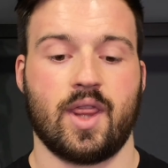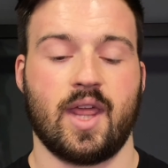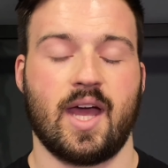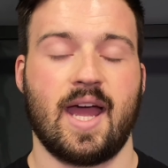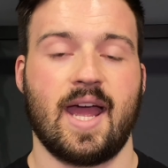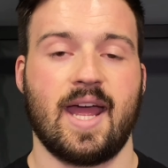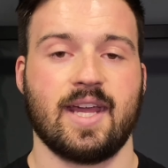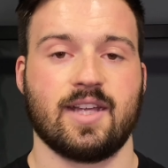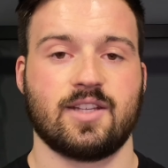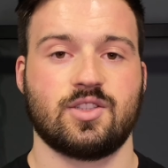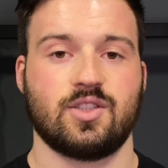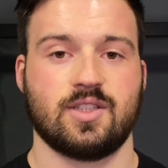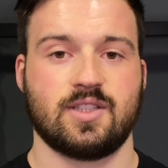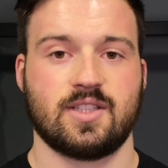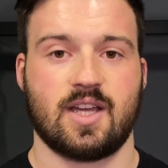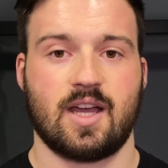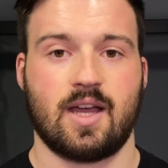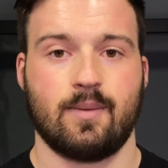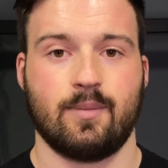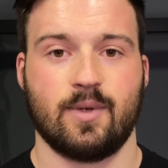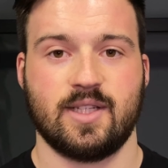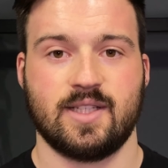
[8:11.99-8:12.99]
That extra
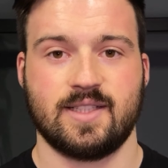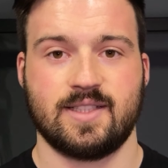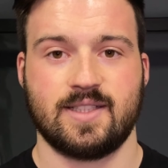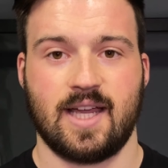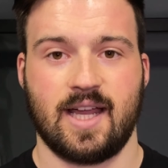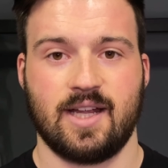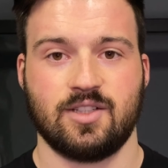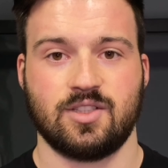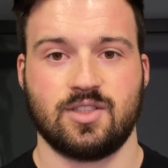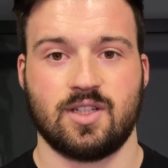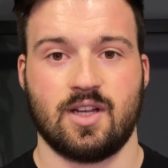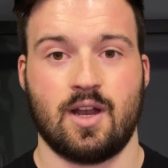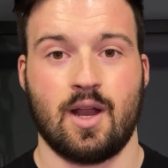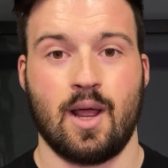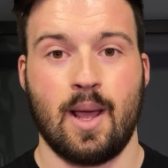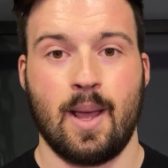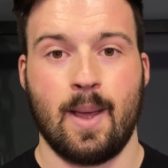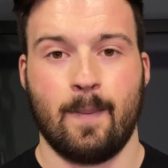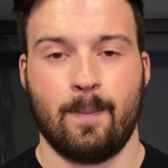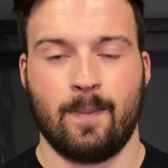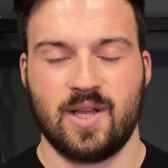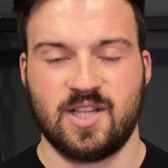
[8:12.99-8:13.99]
time and attention,
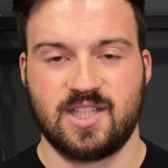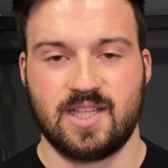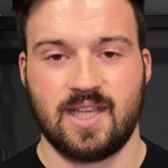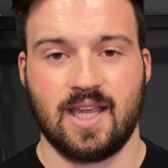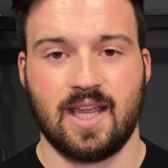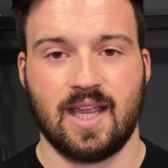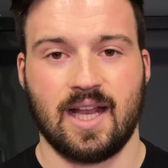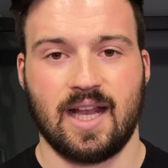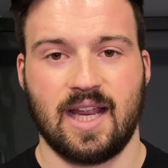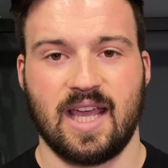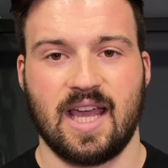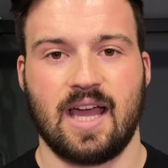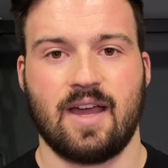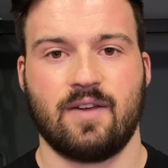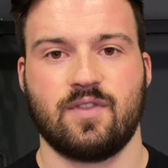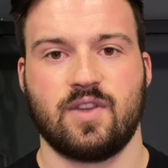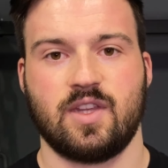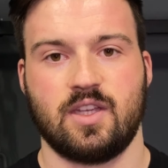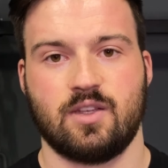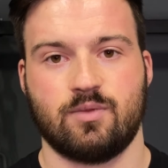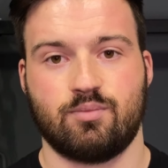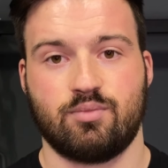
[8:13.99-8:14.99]
particularly
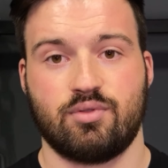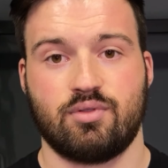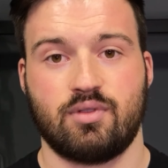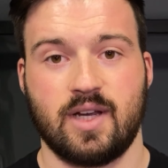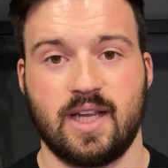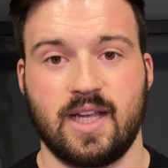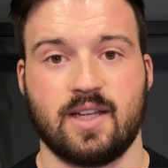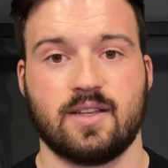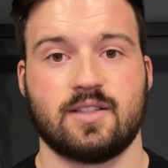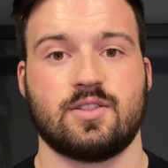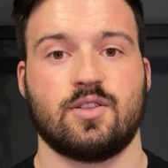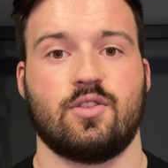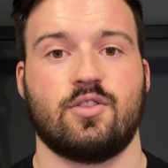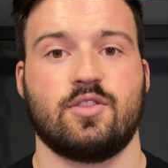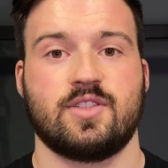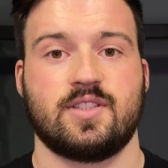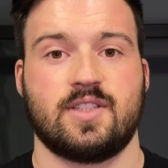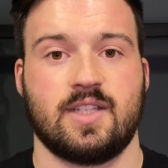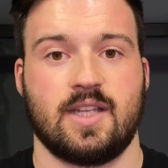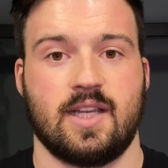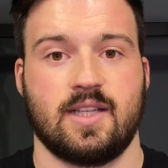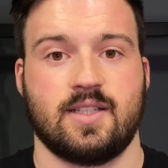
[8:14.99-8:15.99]
after you've
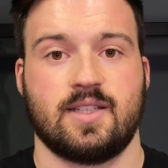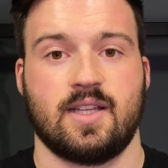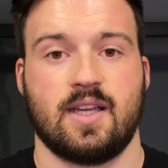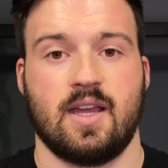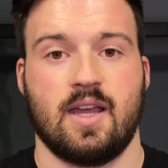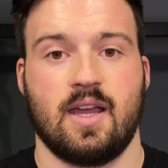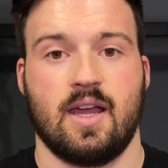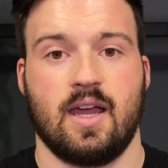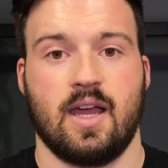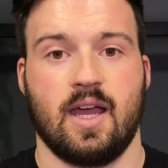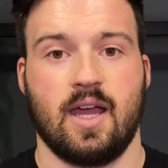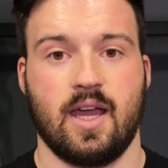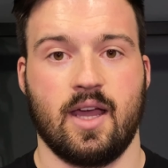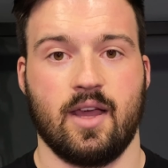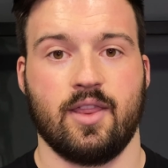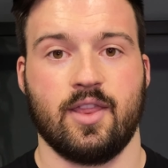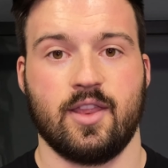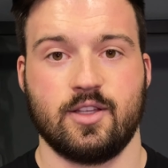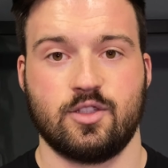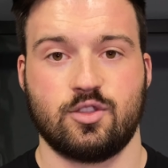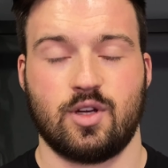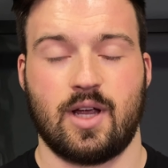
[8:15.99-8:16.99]
pre-exhausted
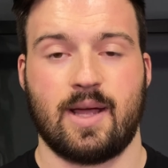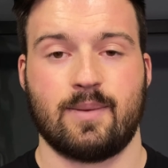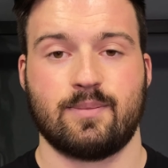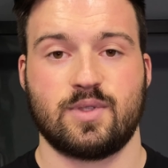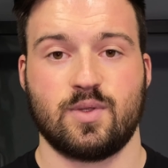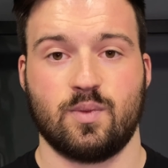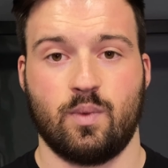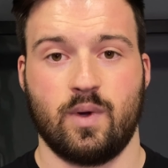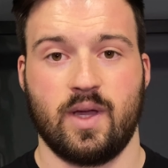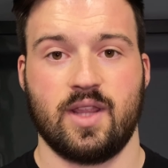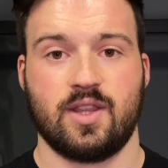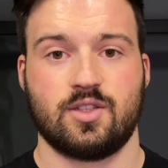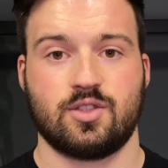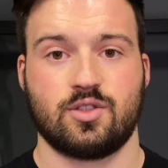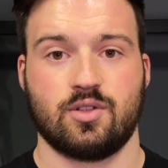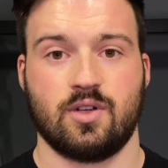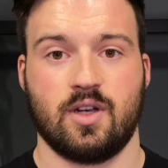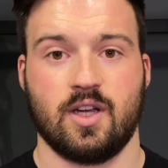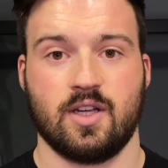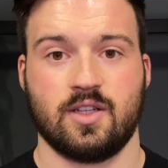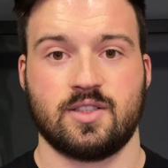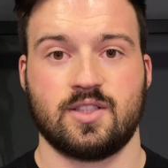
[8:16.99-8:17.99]
the traps with
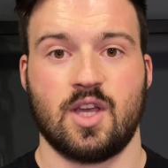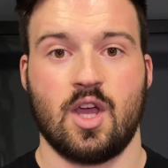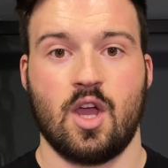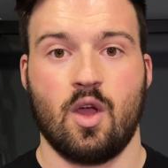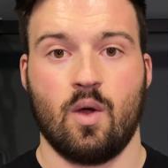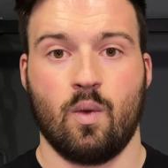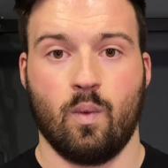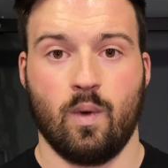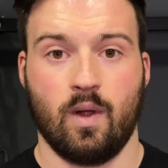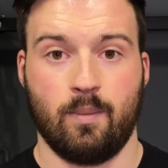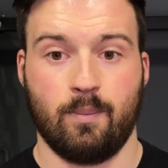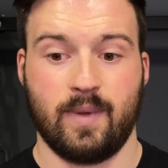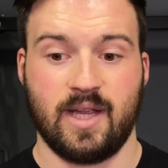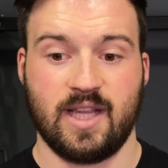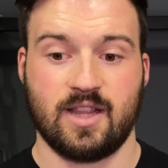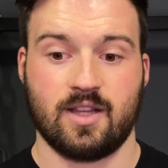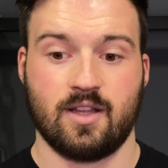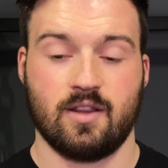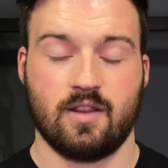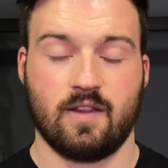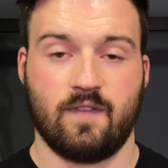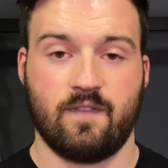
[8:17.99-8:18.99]
shrugs, will mean
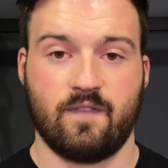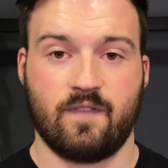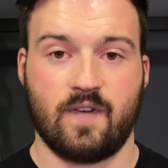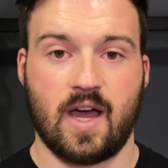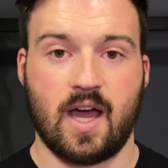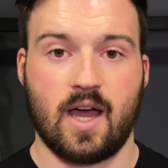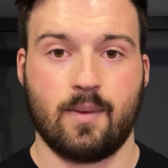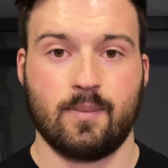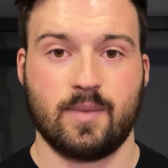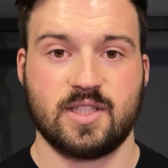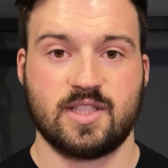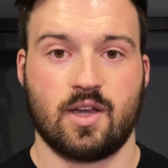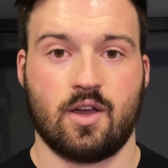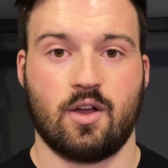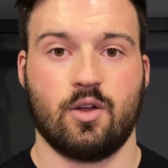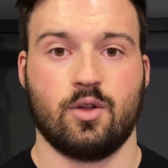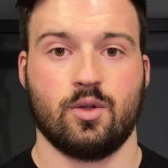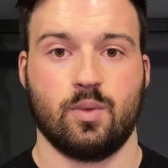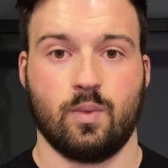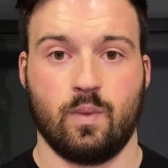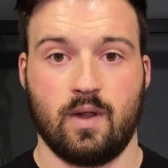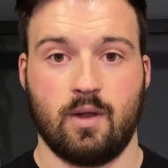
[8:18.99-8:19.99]
that the farmer's
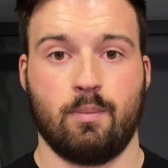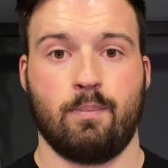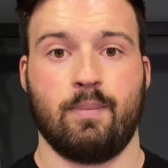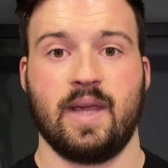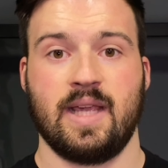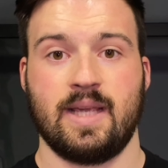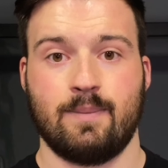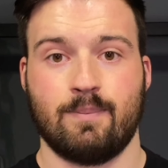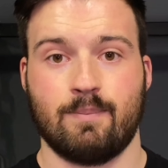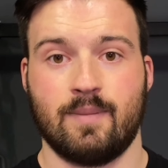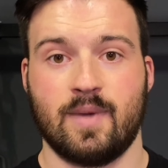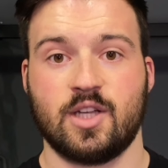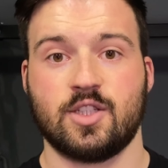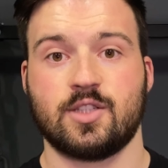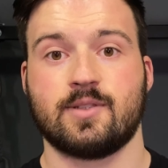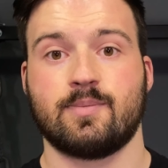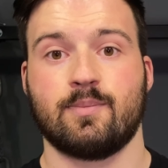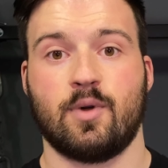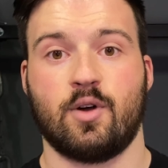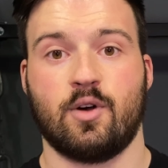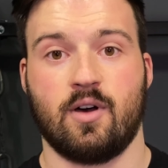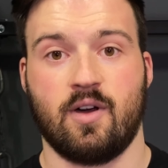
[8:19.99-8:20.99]
hold will be
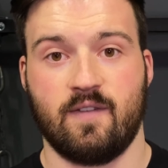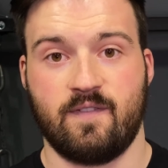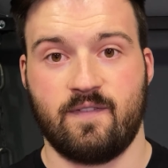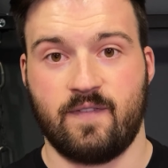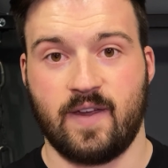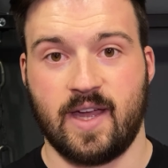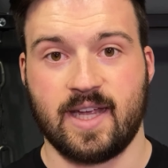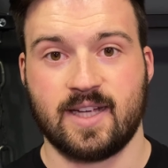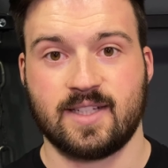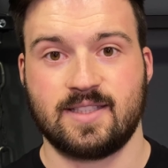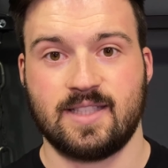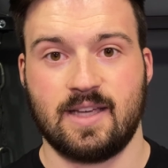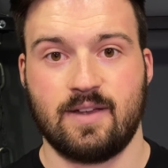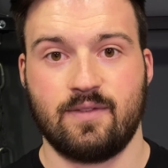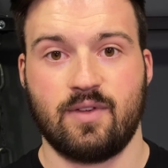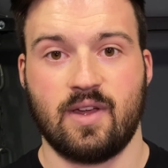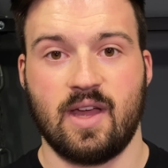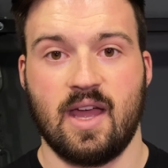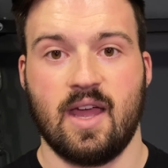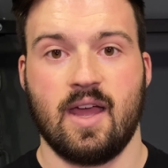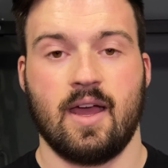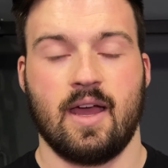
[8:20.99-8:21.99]
much more effective
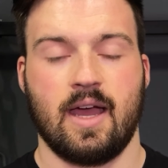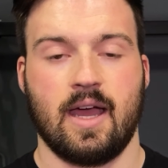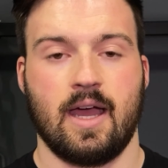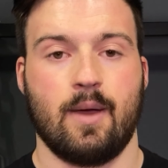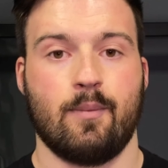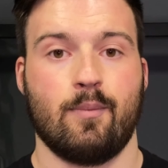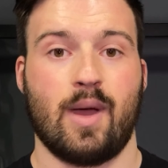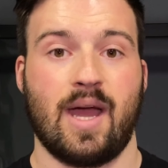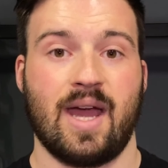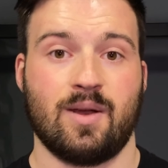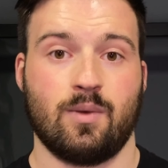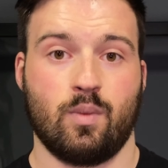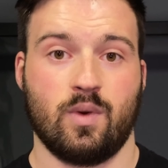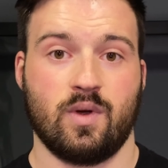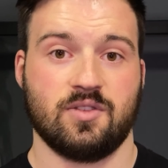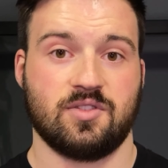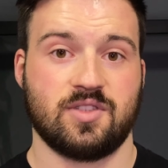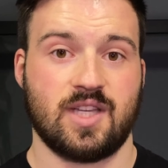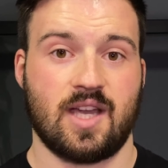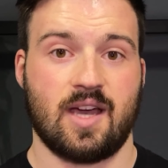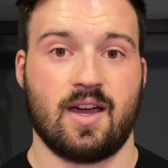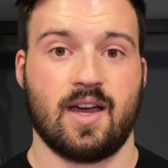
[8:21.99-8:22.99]
and will
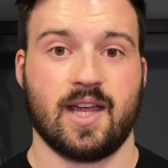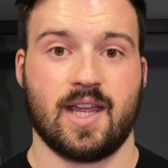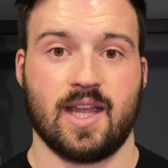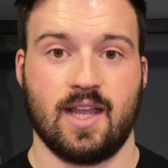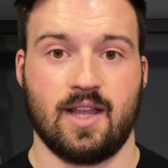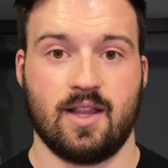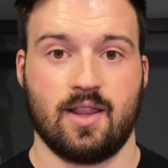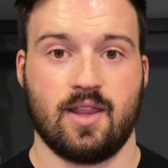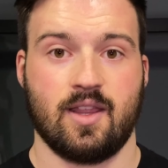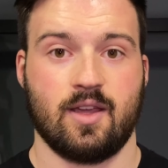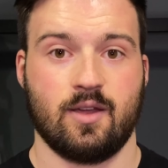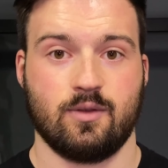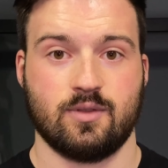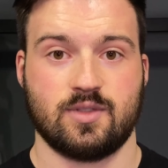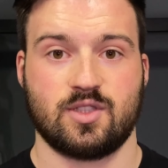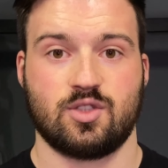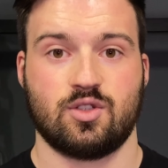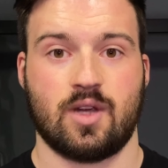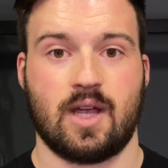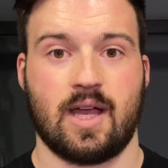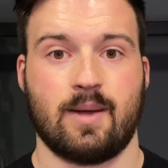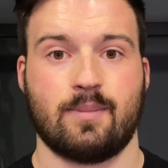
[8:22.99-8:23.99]
target those
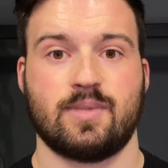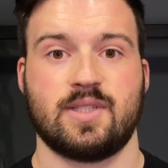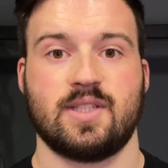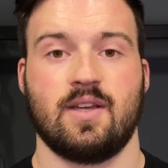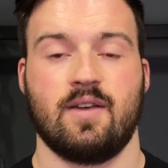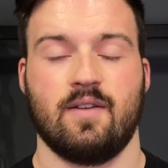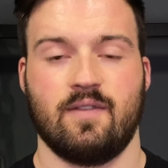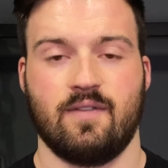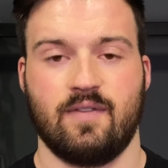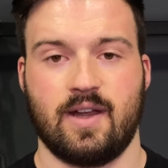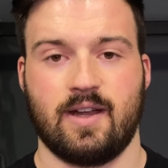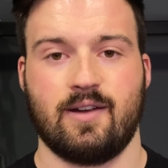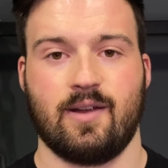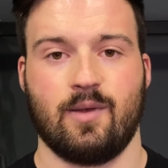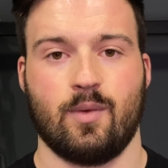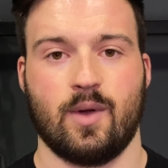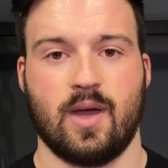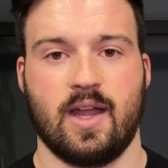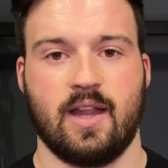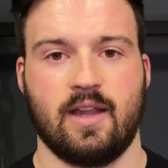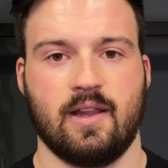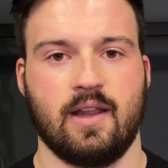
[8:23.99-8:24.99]
traps very
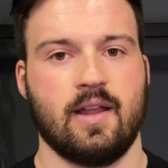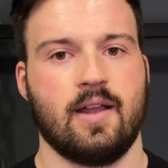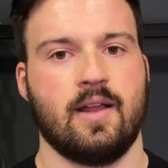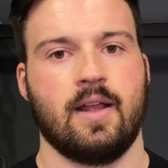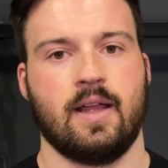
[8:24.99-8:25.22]
well.